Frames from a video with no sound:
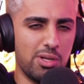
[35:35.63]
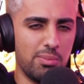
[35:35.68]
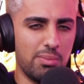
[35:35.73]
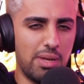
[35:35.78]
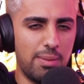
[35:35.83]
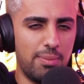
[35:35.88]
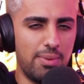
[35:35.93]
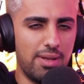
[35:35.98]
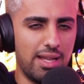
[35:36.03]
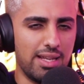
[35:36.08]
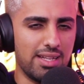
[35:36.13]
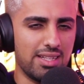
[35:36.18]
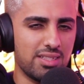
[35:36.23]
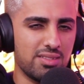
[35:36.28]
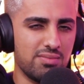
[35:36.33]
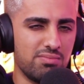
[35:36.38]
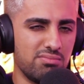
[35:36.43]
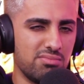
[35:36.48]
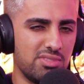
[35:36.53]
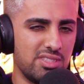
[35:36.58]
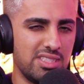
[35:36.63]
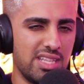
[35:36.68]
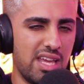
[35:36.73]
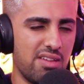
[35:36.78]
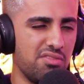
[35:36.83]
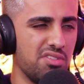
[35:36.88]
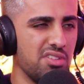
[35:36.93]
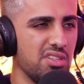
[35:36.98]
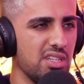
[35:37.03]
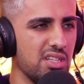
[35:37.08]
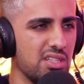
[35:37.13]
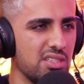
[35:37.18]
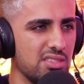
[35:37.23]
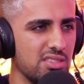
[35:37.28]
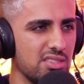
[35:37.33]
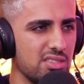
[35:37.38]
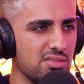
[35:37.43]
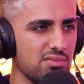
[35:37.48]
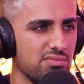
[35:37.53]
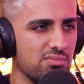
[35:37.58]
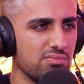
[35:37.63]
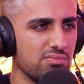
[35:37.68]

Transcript: maybe like 7 years.